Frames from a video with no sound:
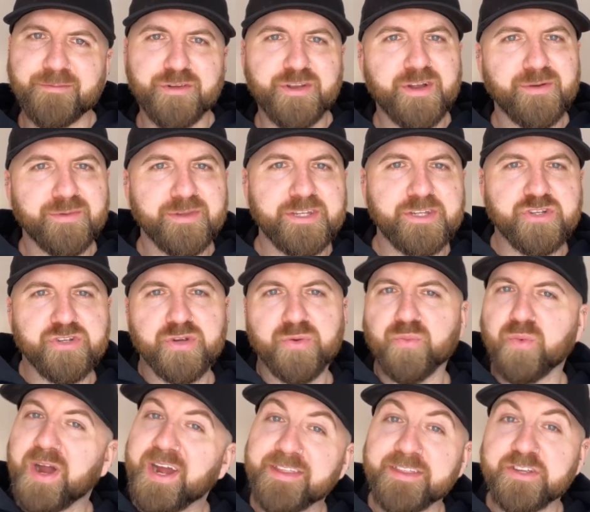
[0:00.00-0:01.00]
They're not really sure
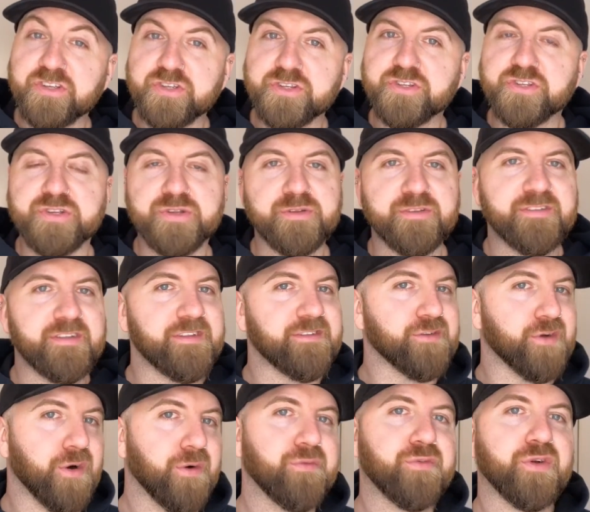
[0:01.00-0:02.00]
why they should choose this
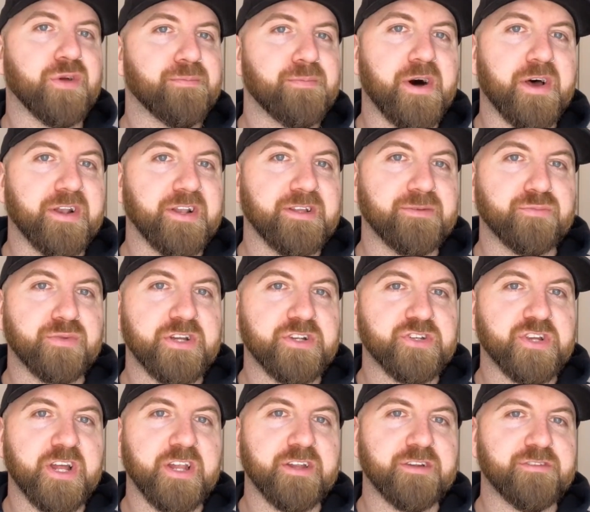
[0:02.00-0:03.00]
over a bottle and
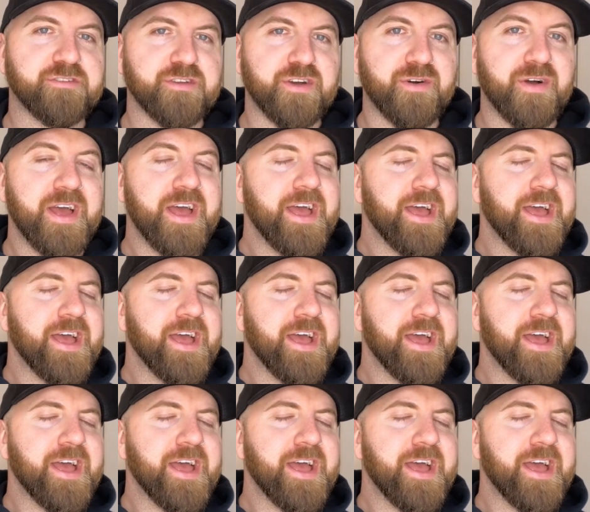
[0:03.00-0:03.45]
brush color, so